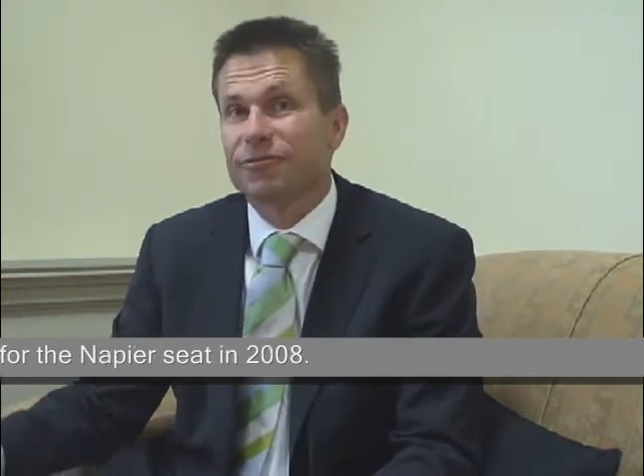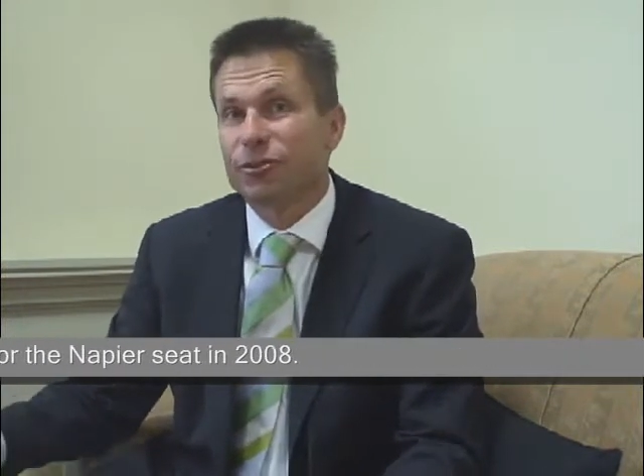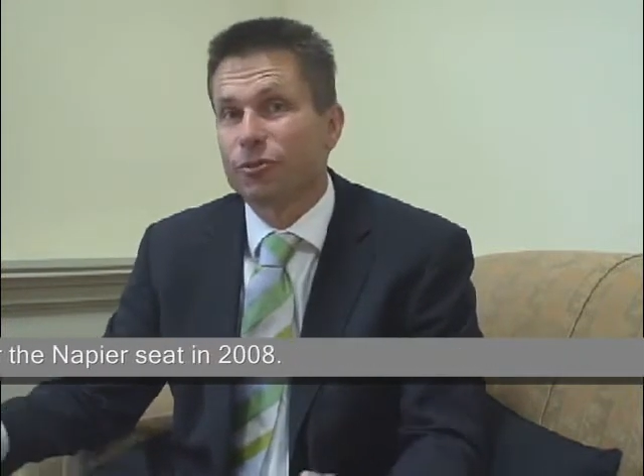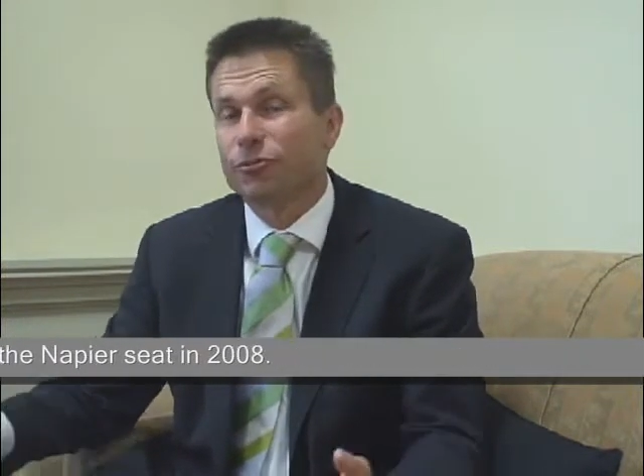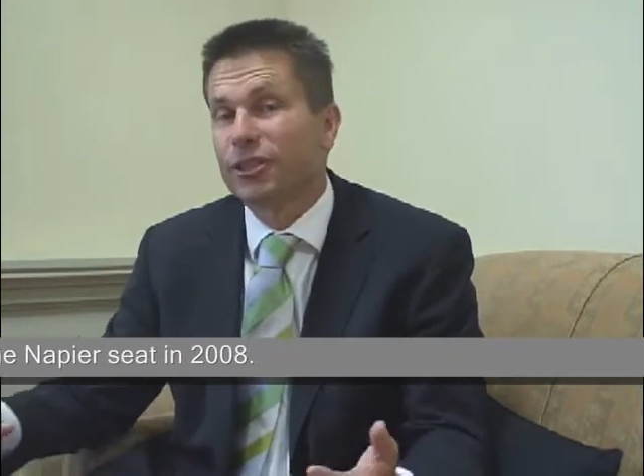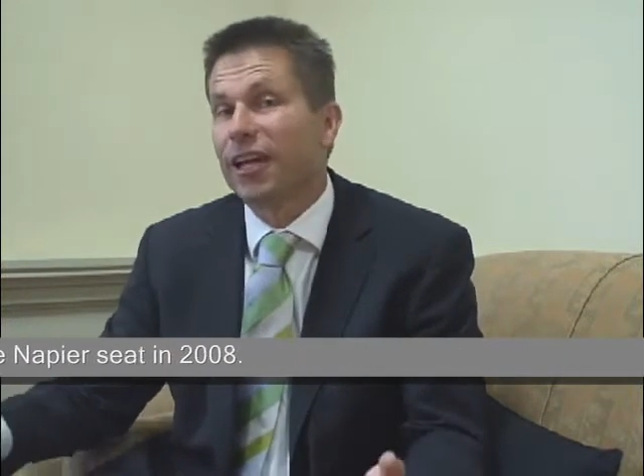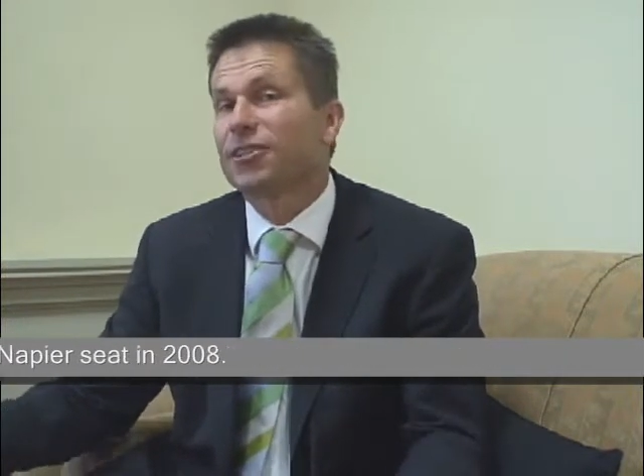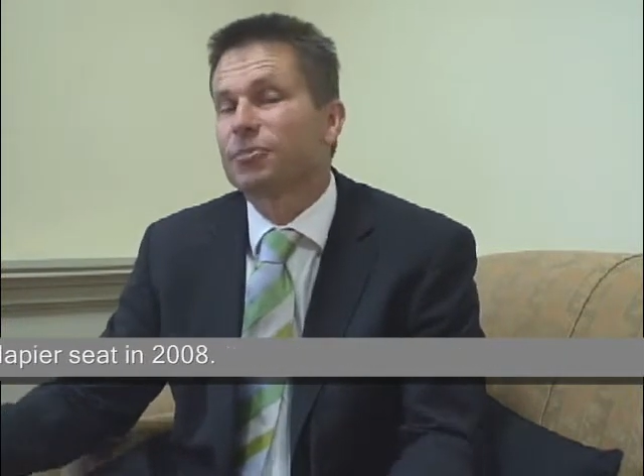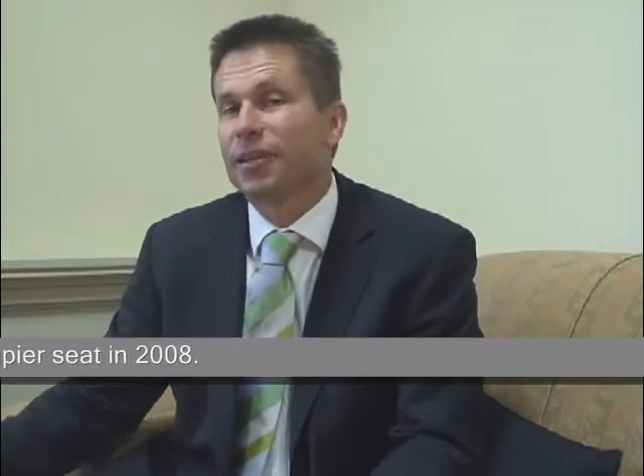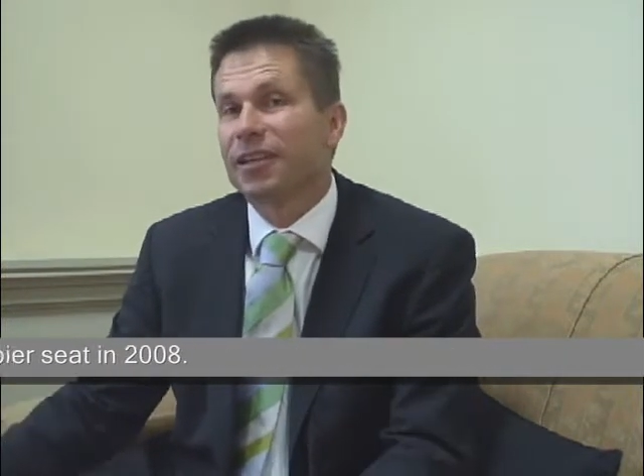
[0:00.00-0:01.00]
to
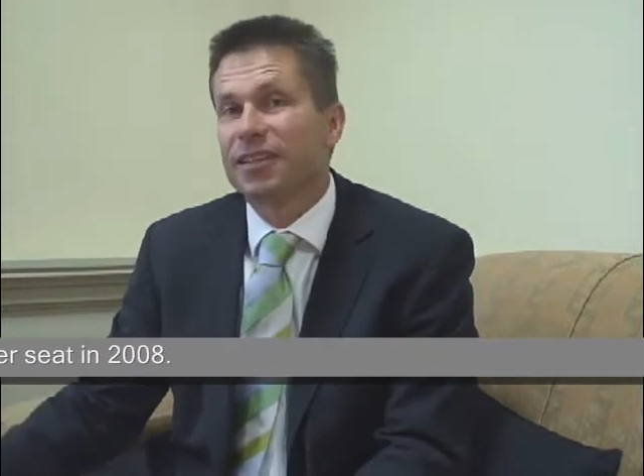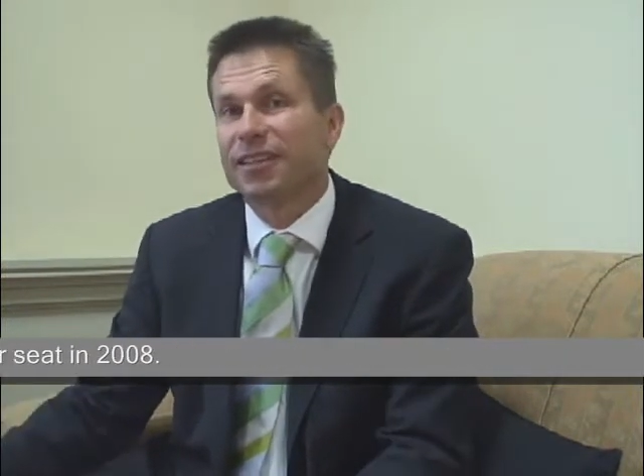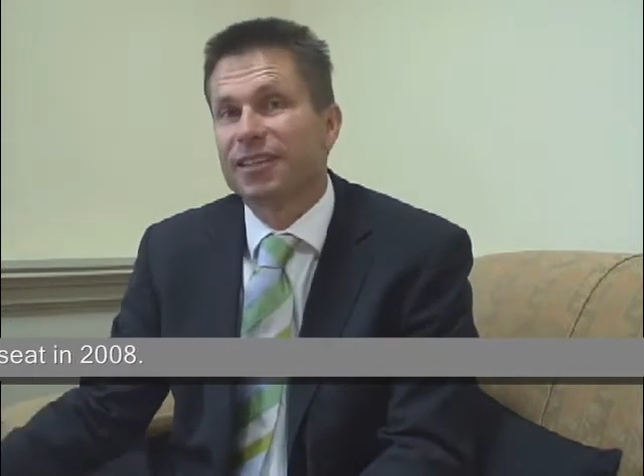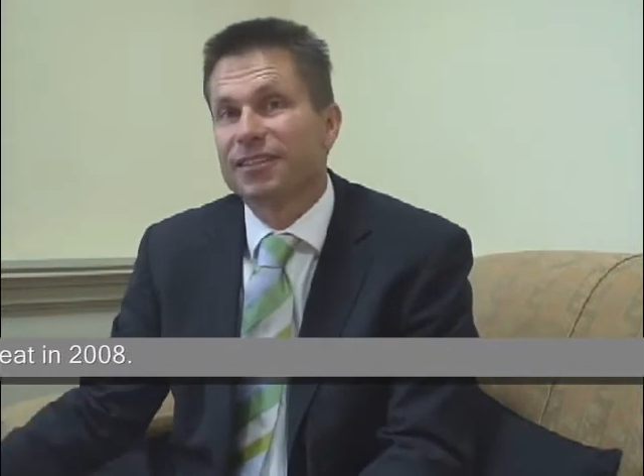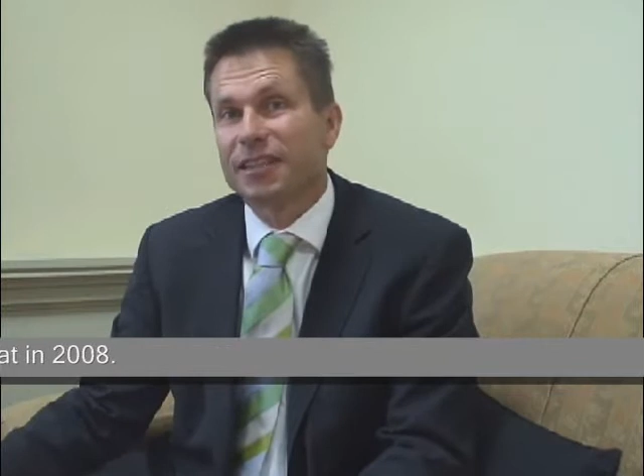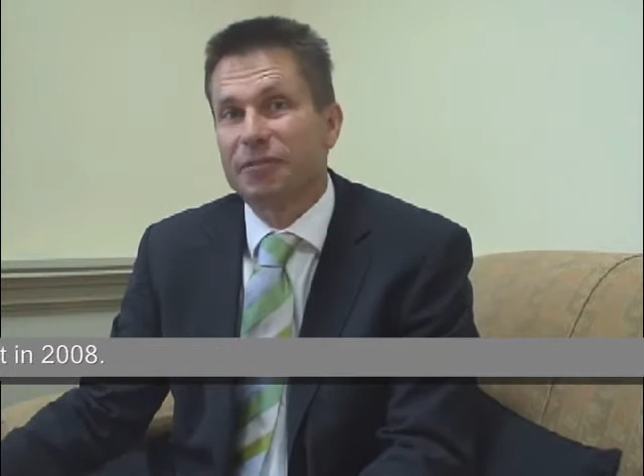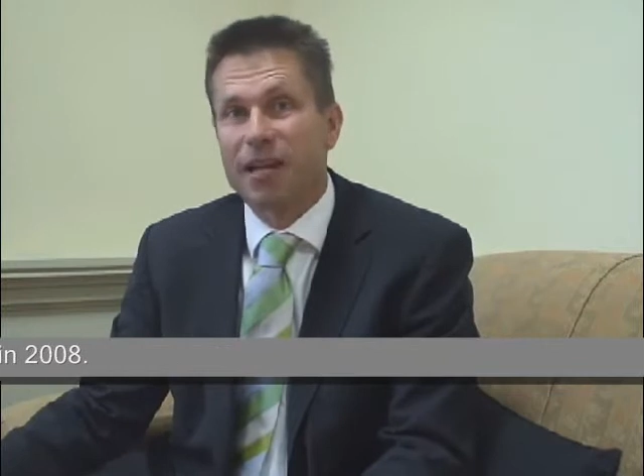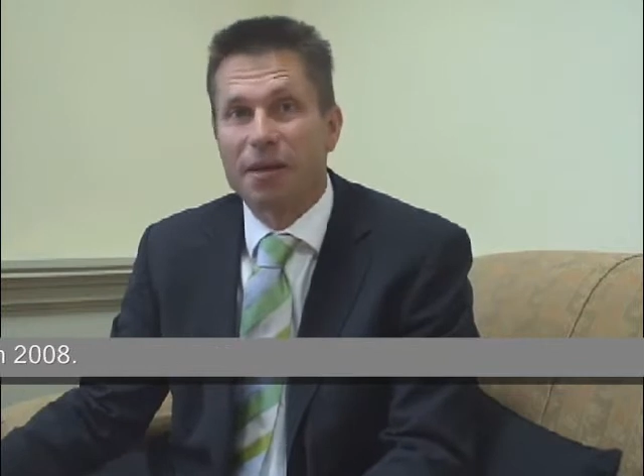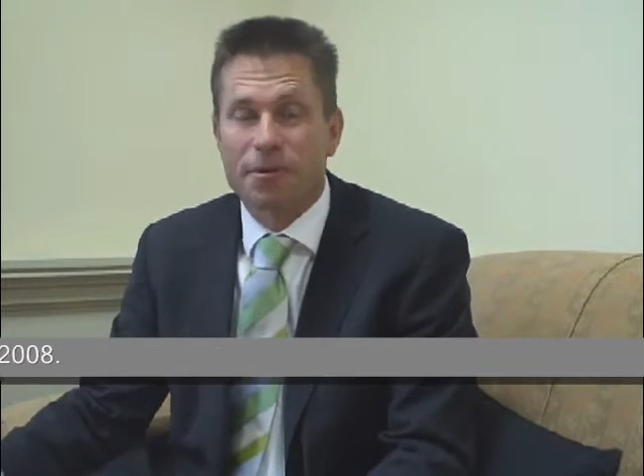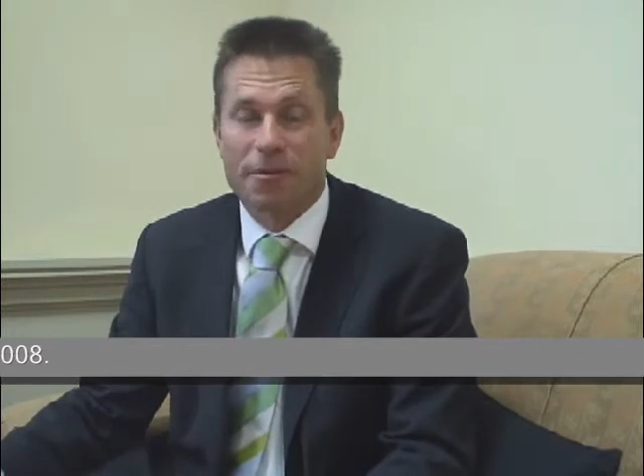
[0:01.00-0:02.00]
challenge me in the seat
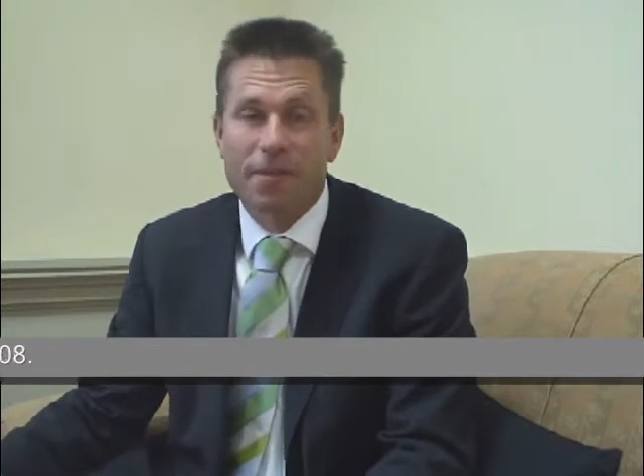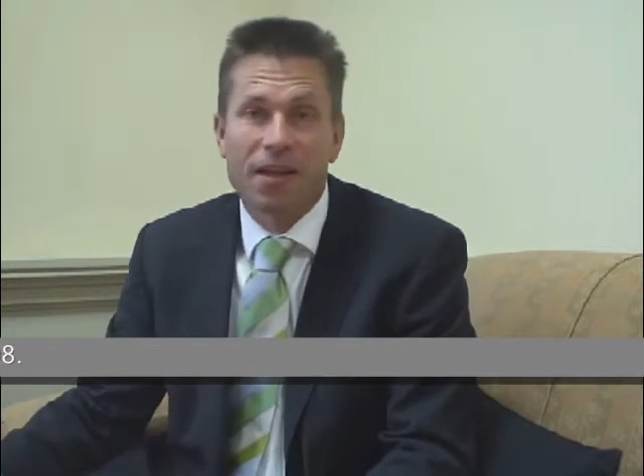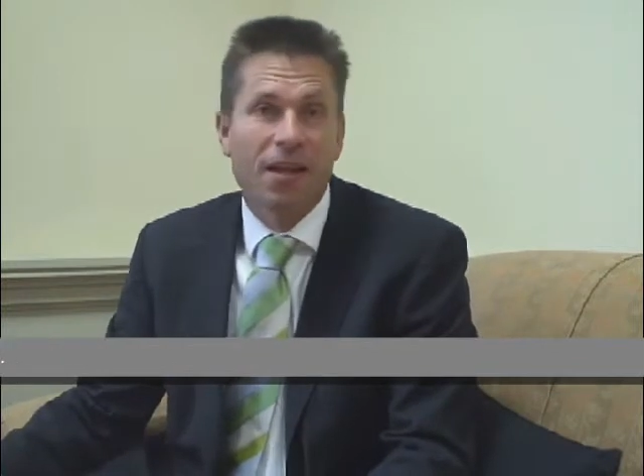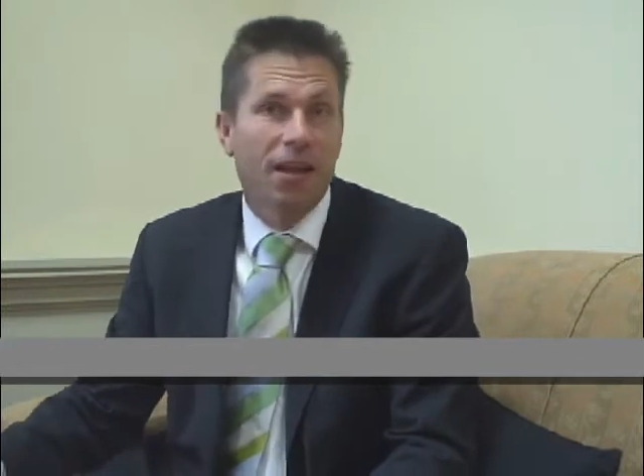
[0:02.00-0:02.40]
of Napier.